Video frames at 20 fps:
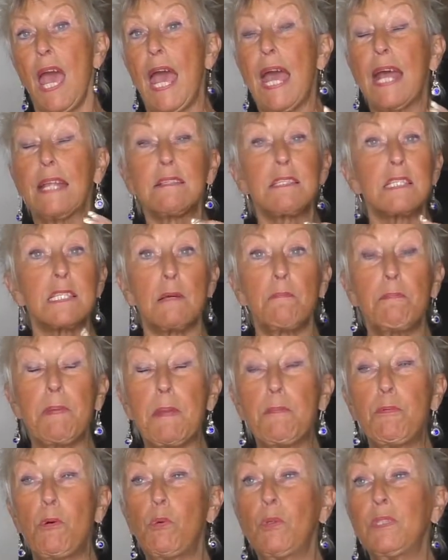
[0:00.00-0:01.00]
And some
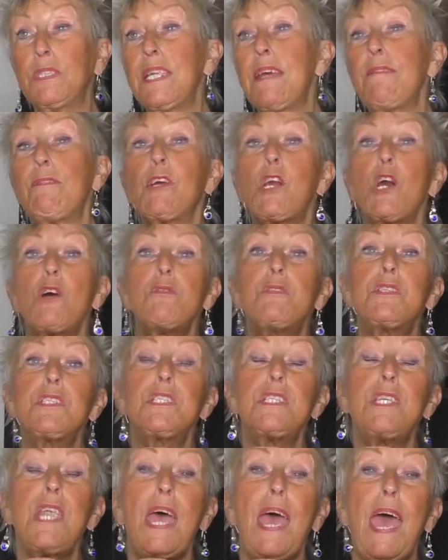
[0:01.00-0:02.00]
people would never go
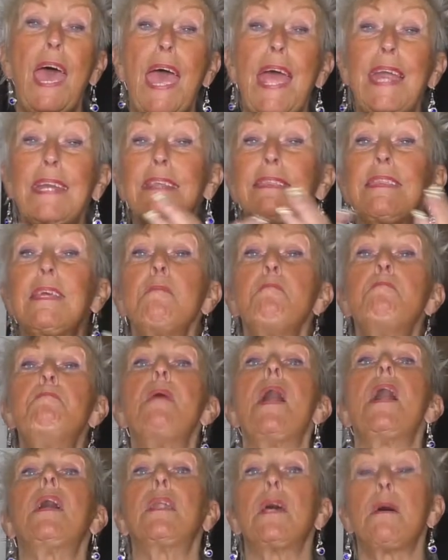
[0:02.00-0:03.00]
anything
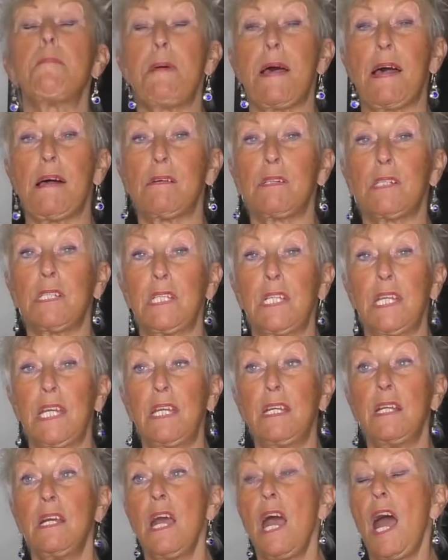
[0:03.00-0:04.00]
but a
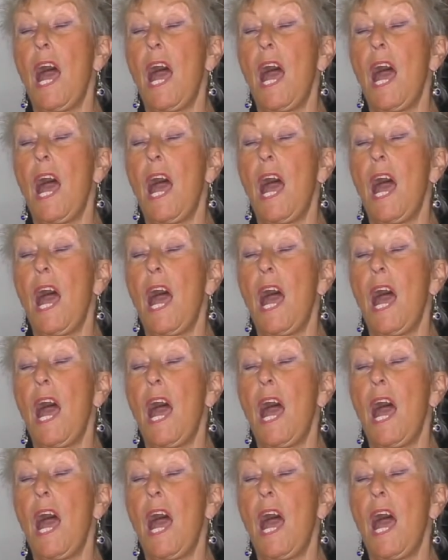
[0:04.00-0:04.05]
balcony.